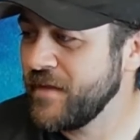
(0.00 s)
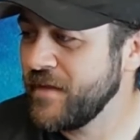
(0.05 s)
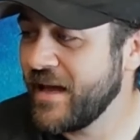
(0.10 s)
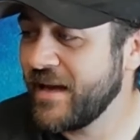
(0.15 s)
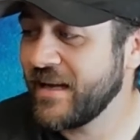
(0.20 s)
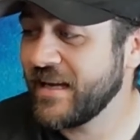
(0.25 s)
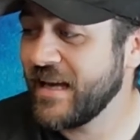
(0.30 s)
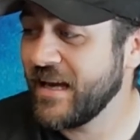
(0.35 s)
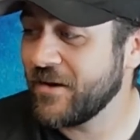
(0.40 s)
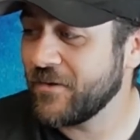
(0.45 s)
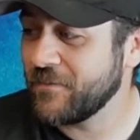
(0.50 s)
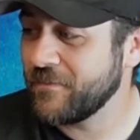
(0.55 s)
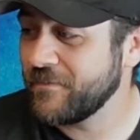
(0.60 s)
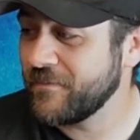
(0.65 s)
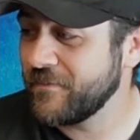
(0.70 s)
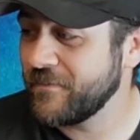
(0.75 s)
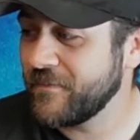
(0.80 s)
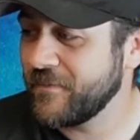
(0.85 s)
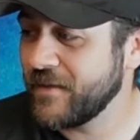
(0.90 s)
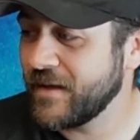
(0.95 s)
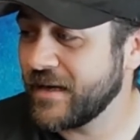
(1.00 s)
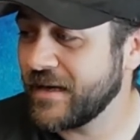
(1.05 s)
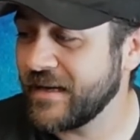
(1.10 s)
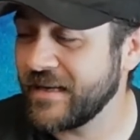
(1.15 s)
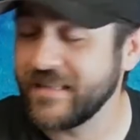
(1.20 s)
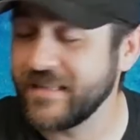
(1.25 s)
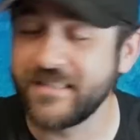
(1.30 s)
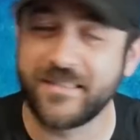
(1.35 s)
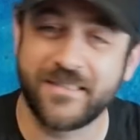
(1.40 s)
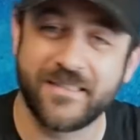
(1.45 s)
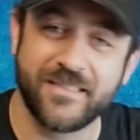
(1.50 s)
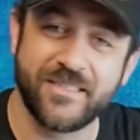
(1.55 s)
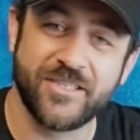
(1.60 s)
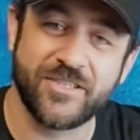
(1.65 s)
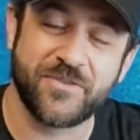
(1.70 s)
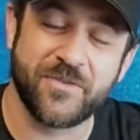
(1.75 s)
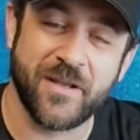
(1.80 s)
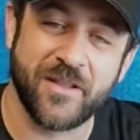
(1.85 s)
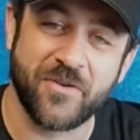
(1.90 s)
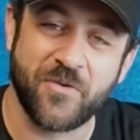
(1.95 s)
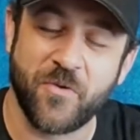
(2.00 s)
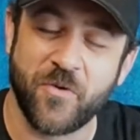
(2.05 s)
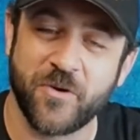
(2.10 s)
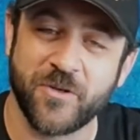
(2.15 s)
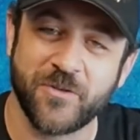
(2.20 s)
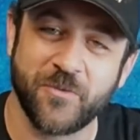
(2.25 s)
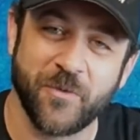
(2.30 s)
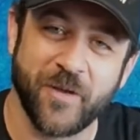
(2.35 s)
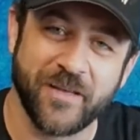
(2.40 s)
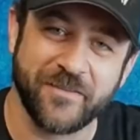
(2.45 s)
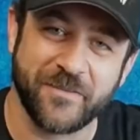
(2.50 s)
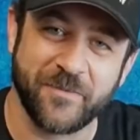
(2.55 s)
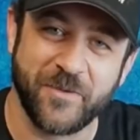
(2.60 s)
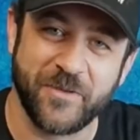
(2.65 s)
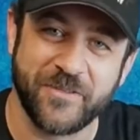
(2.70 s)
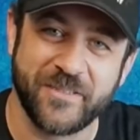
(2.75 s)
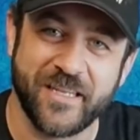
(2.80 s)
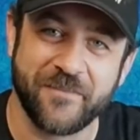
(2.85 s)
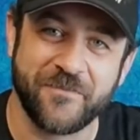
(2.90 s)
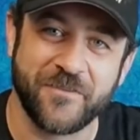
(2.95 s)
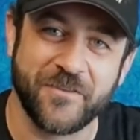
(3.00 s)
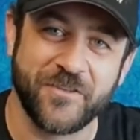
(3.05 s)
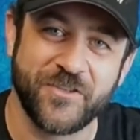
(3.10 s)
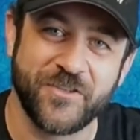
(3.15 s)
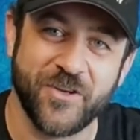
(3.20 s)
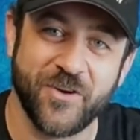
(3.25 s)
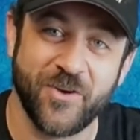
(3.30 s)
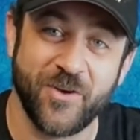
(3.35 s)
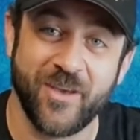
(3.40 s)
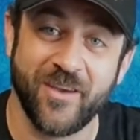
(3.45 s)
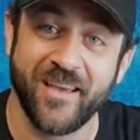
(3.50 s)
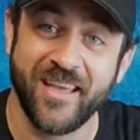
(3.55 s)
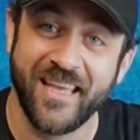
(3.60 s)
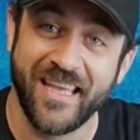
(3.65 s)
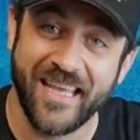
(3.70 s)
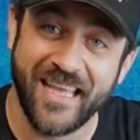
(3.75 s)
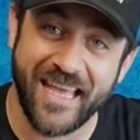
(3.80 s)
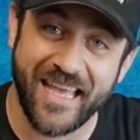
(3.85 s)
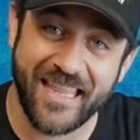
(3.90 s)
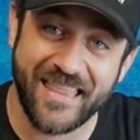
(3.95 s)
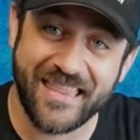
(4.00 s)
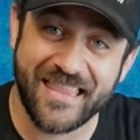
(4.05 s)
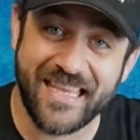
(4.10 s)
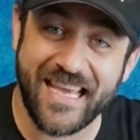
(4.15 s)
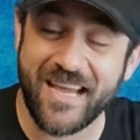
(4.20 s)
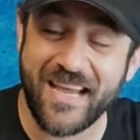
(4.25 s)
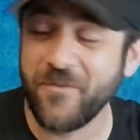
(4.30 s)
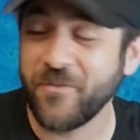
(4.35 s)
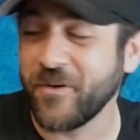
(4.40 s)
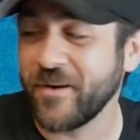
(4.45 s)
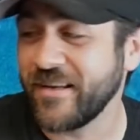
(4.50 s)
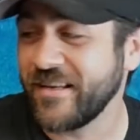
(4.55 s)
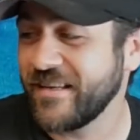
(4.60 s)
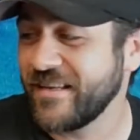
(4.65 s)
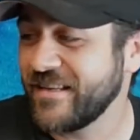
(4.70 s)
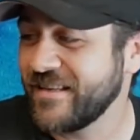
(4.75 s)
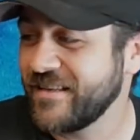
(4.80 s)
And again, it's just around the corner, so we'll have some new stuff to show you at that one.